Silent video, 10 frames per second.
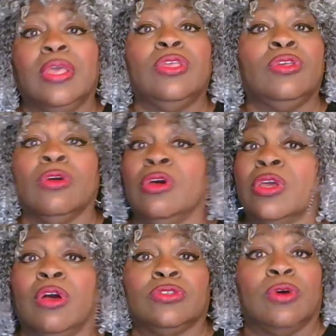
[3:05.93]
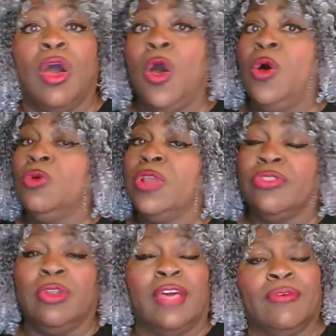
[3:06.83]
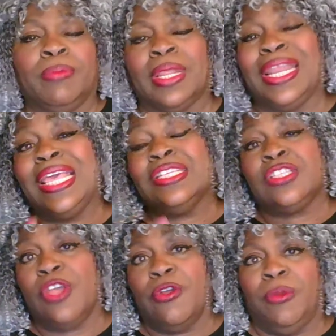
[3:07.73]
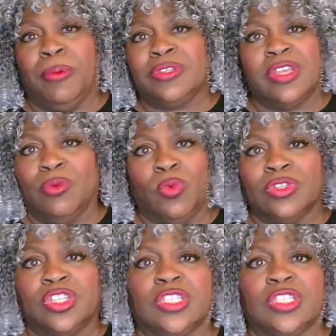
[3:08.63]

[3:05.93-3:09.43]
You're going to go to a whole nother level, but at least 30% will